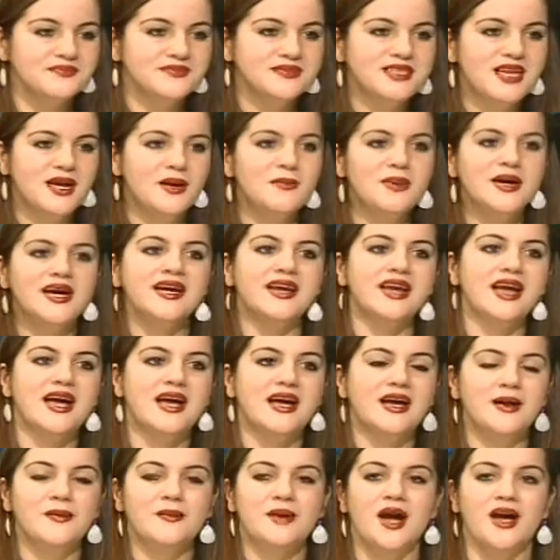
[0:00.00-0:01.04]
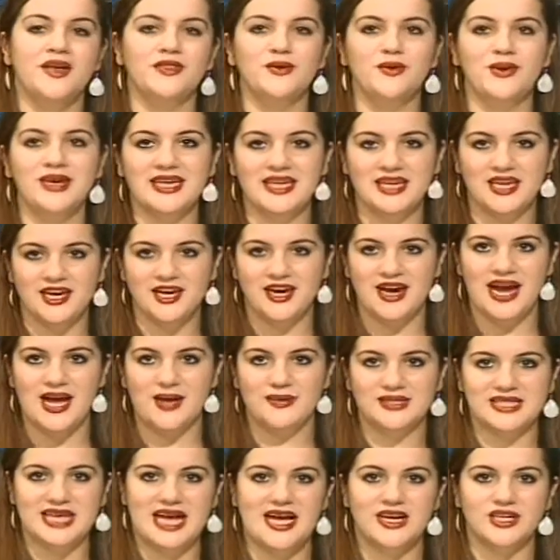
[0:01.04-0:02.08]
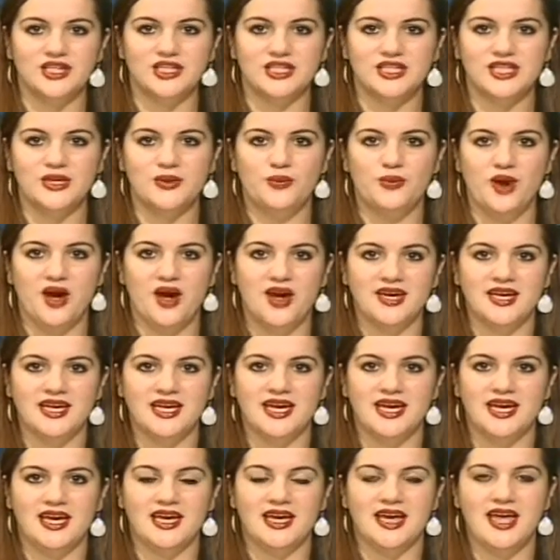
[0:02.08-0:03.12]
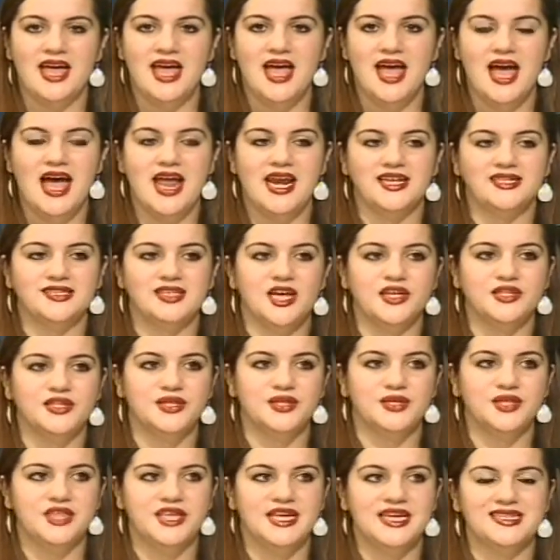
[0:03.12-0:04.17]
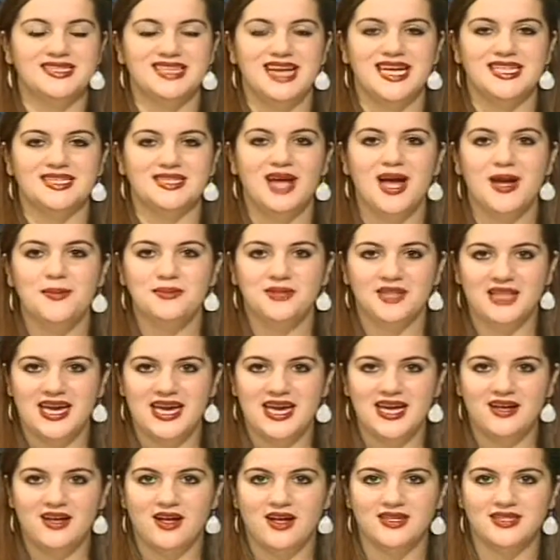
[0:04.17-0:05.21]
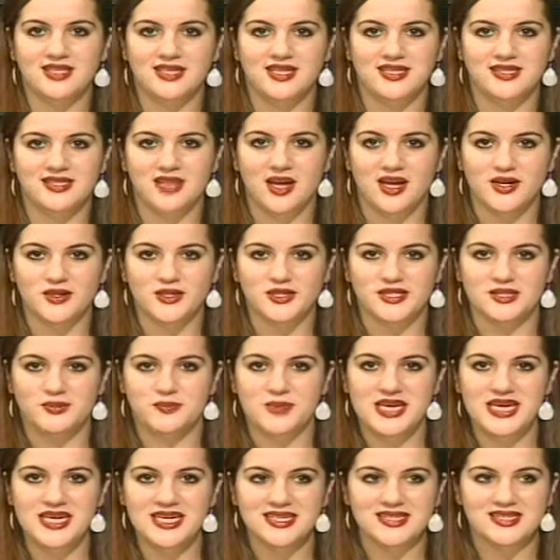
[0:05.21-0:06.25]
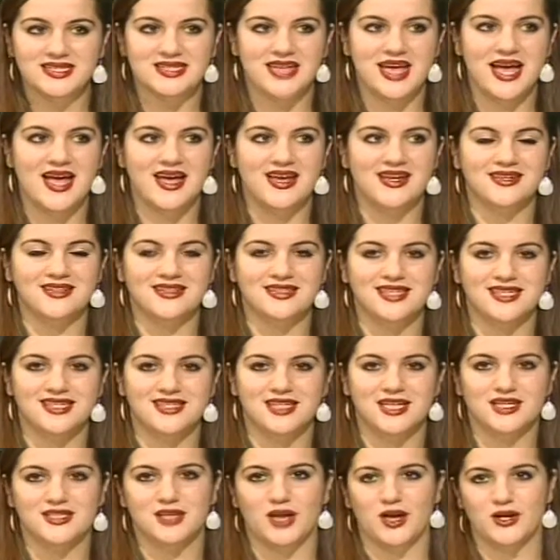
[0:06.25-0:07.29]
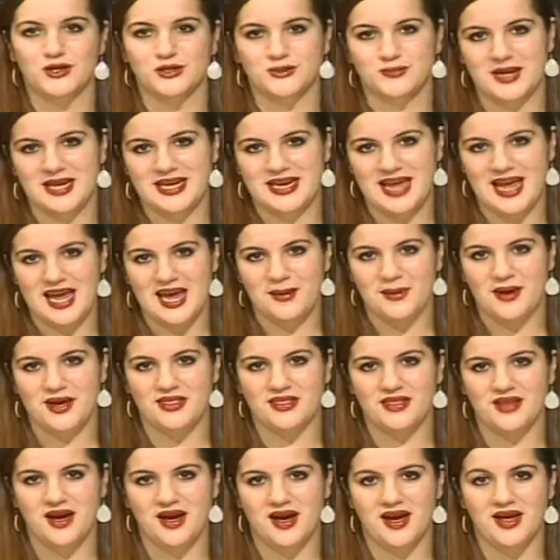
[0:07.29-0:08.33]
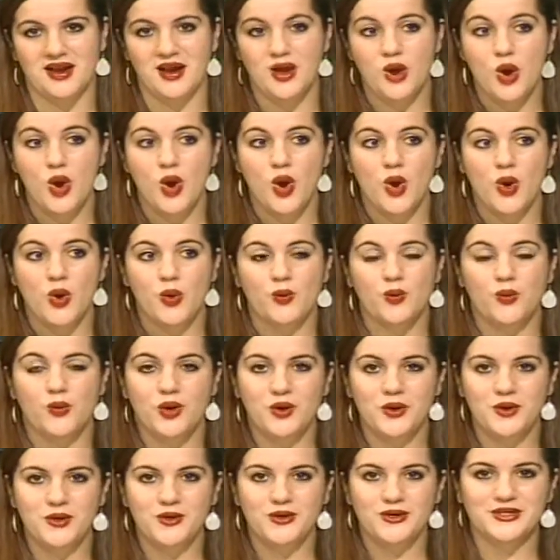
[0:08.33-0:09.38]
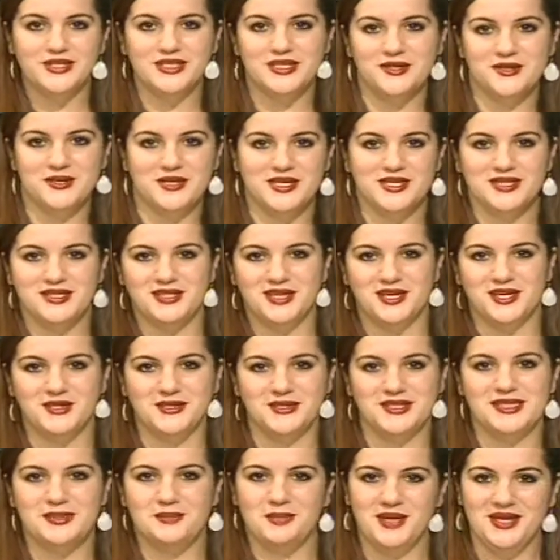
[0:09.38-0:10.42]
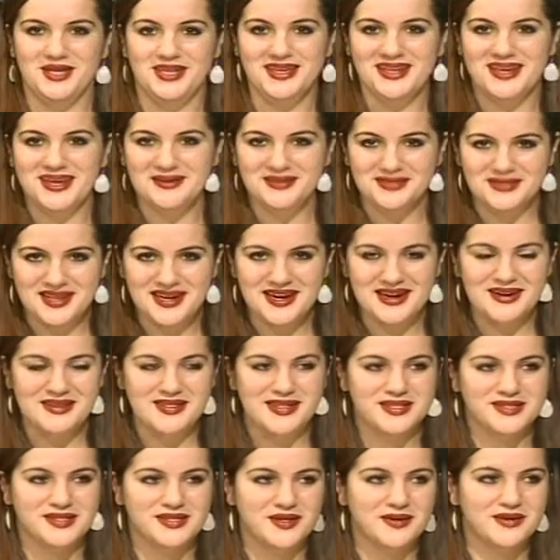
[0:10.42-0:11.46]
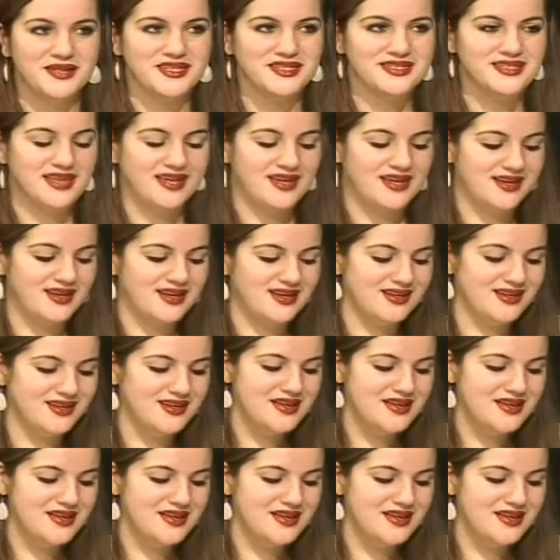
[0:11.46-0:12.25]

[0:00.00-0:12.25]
But on the way here, I was actually walking, and I saw two things. I saw a play called Cassandra Speaks, and since Cassandra's my name, I thought, whoa, there's another Cassandra speaking out there. That's so exciting.